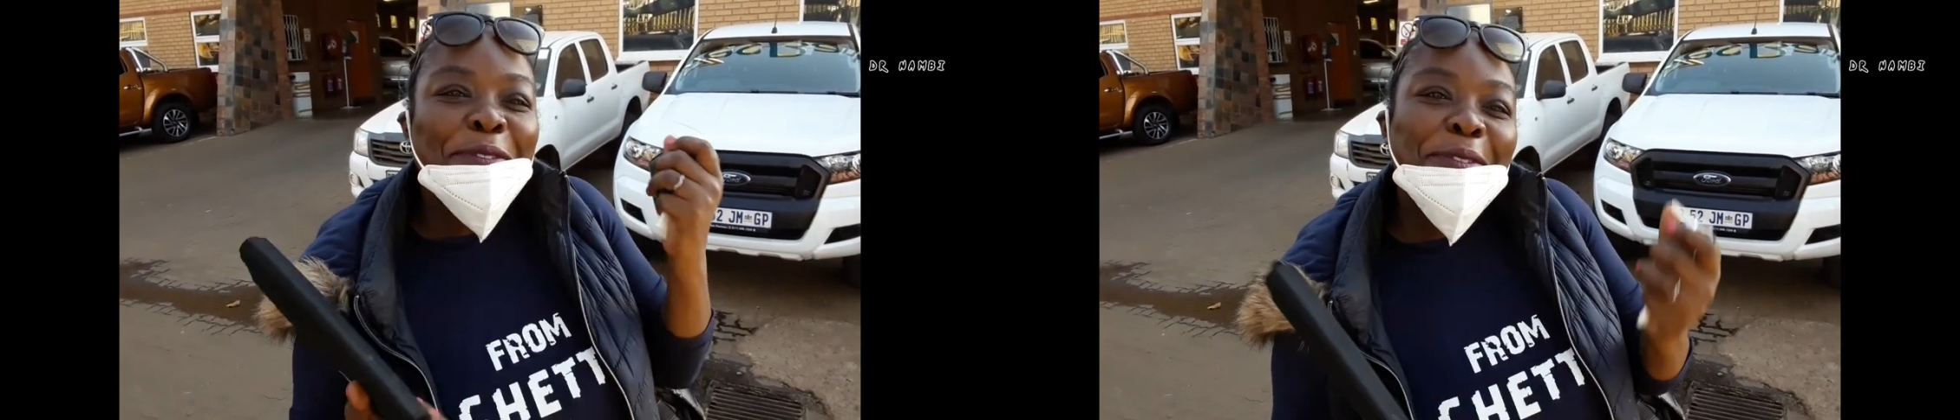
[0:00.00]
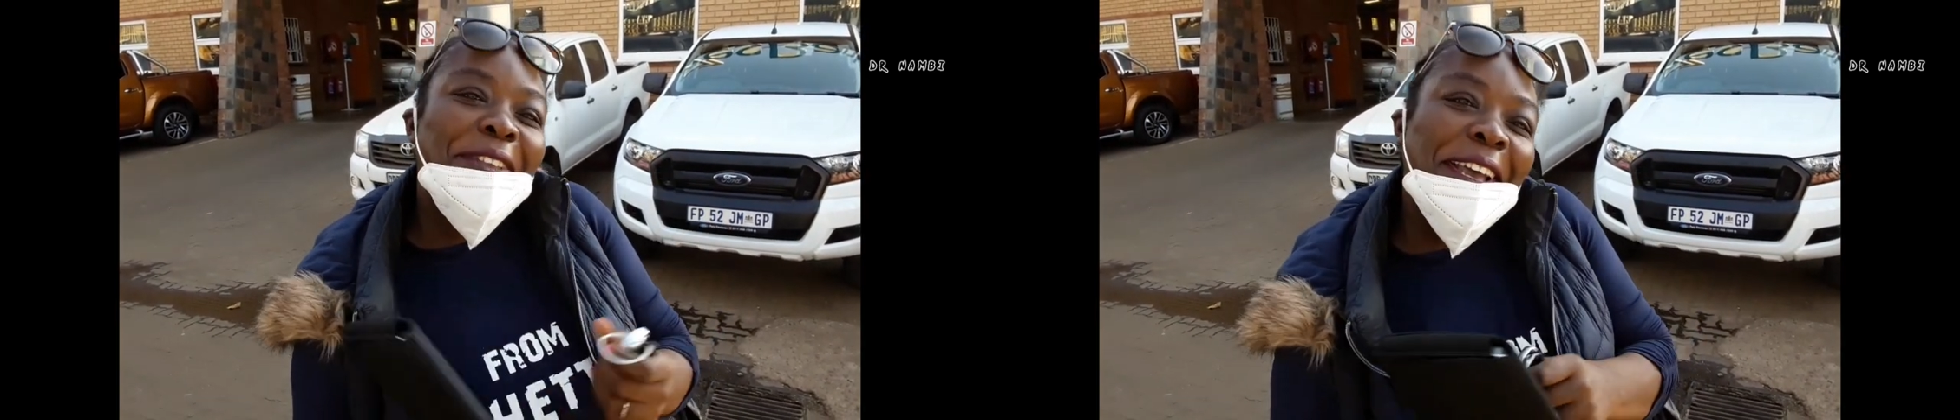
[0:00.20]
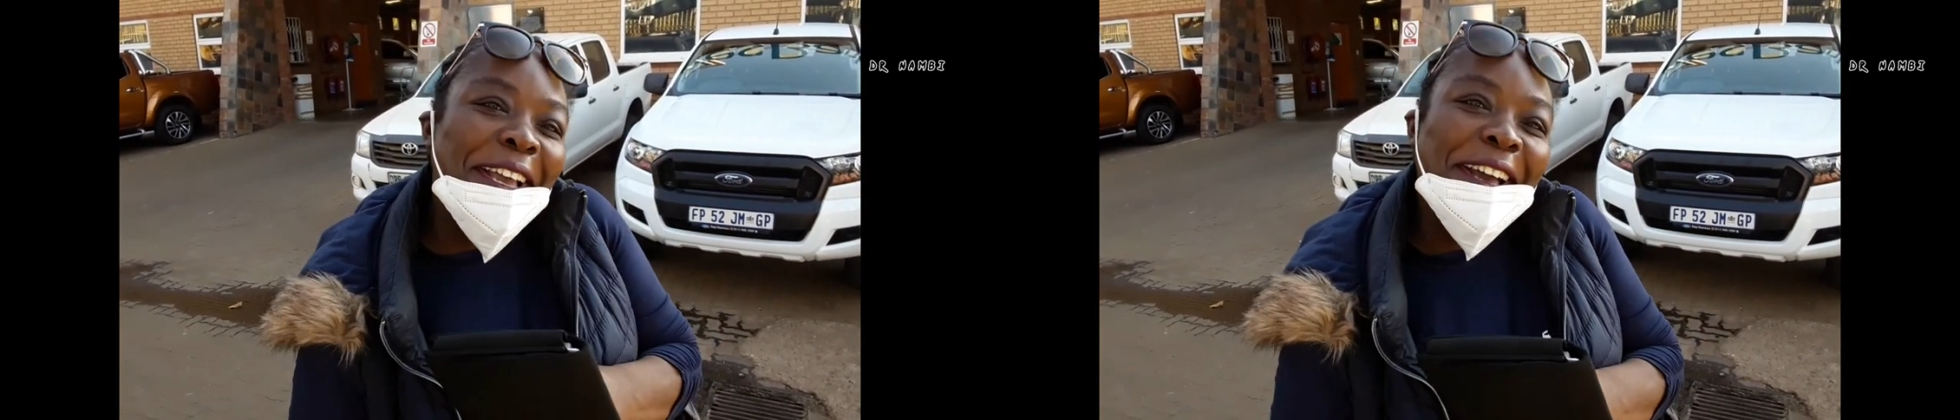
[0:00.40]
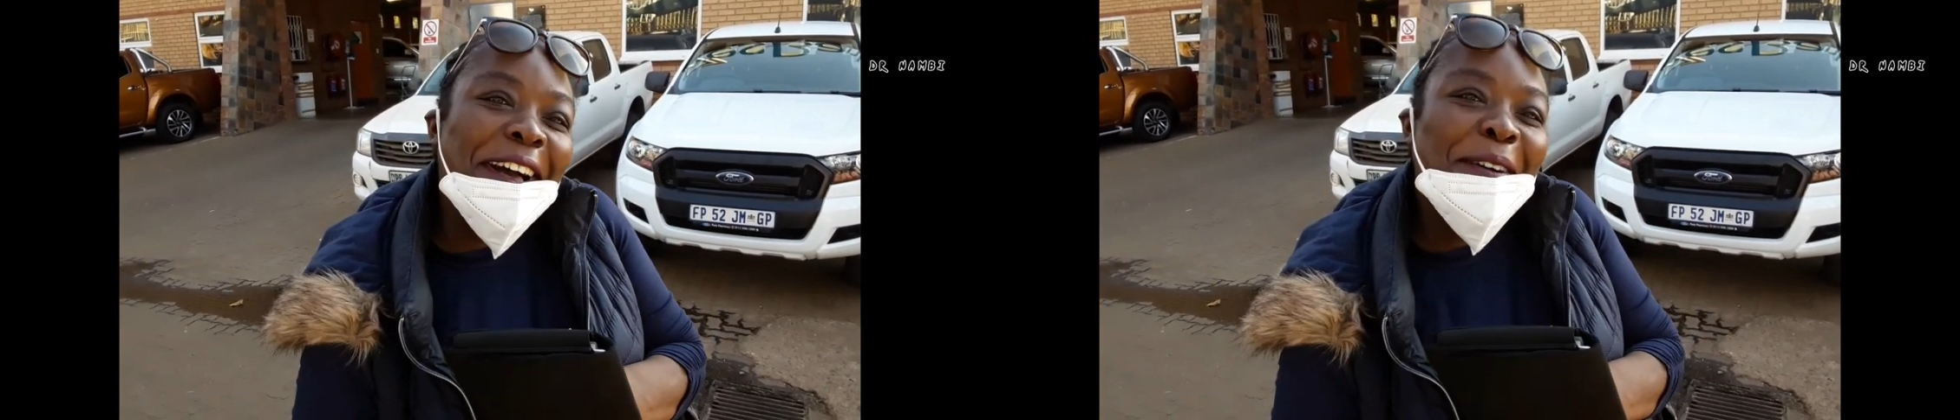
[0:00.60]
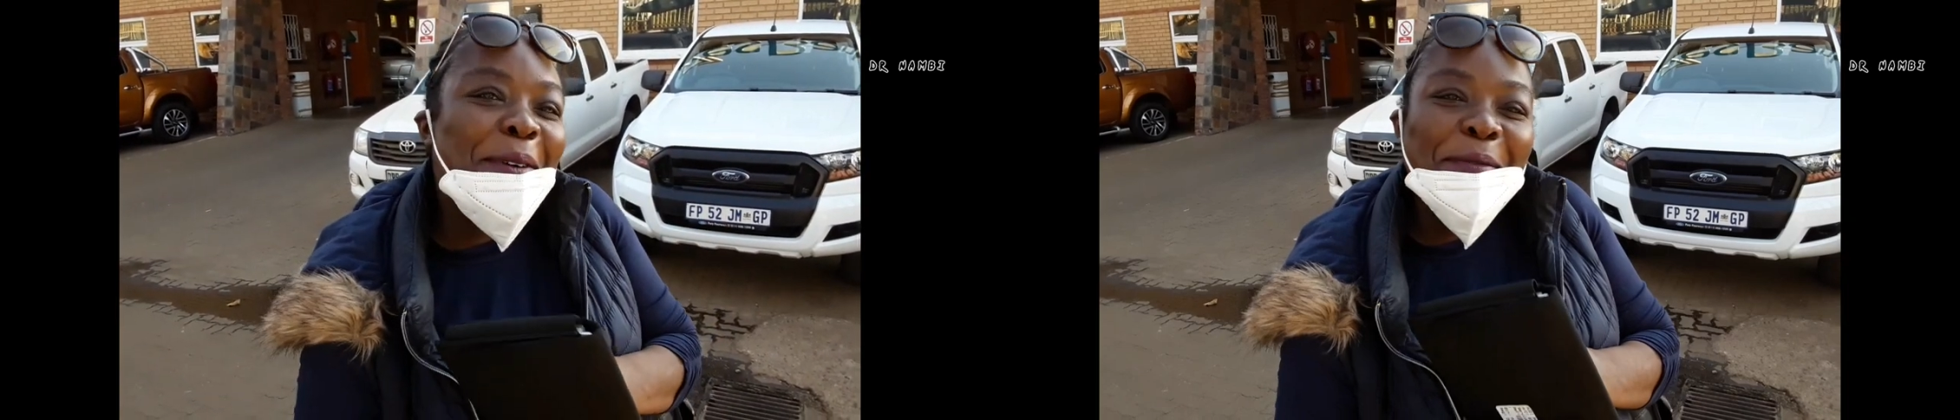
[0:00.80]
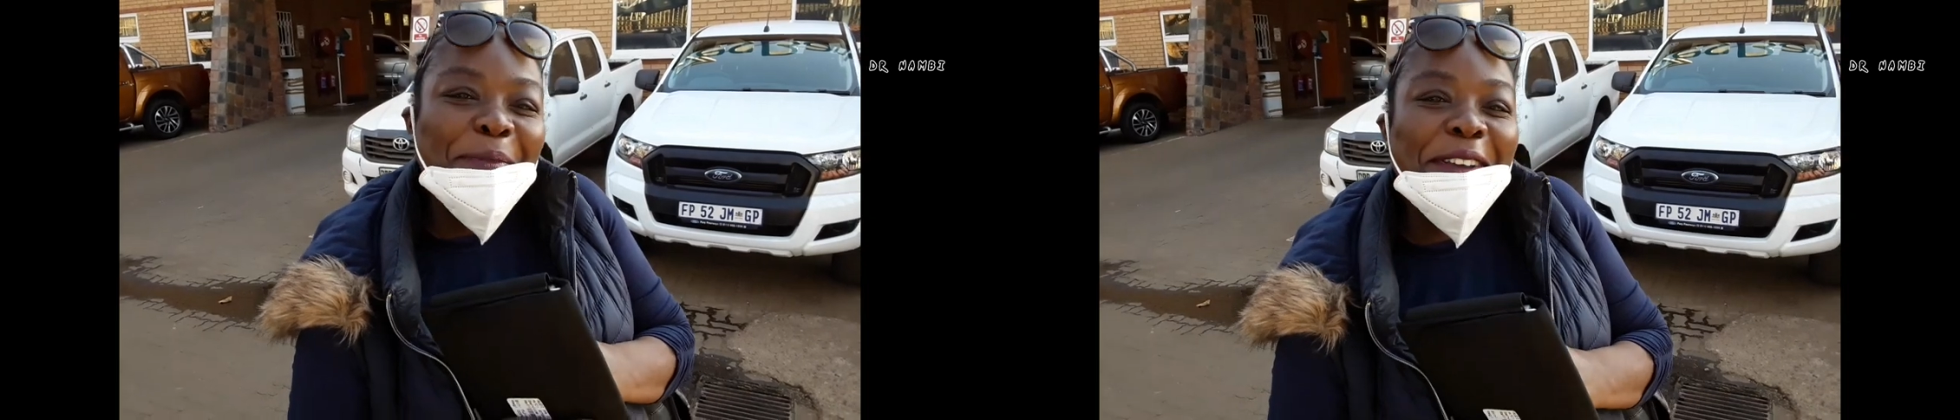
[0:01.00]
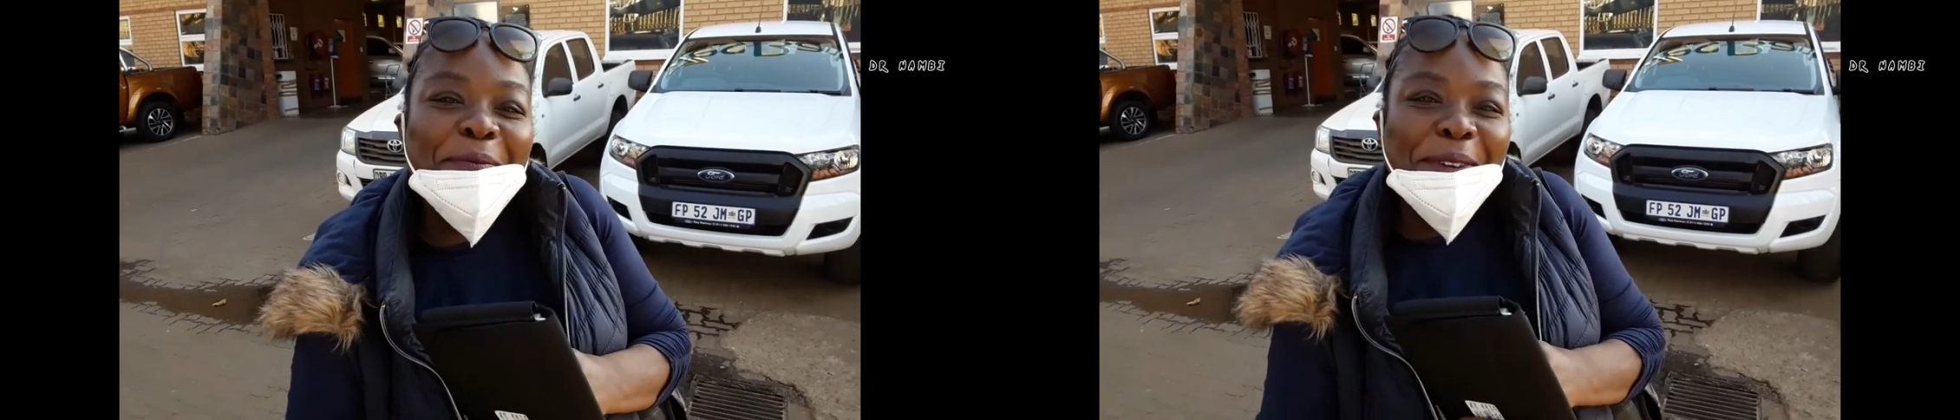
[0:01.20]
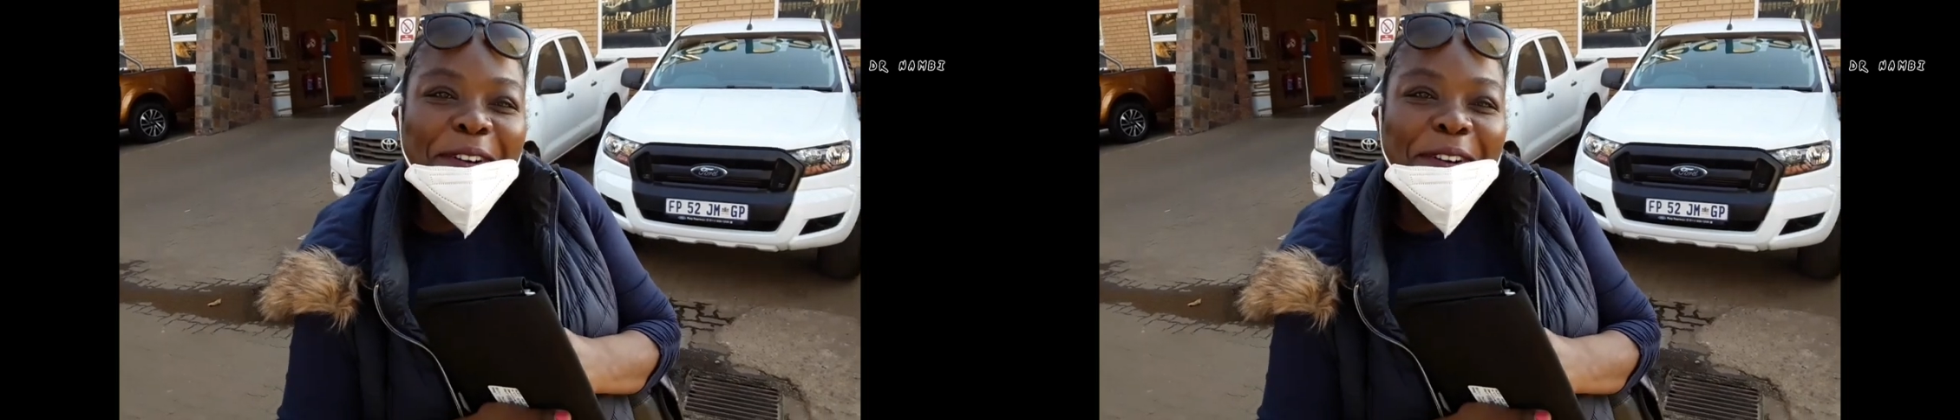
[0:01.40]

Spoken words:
to take our baby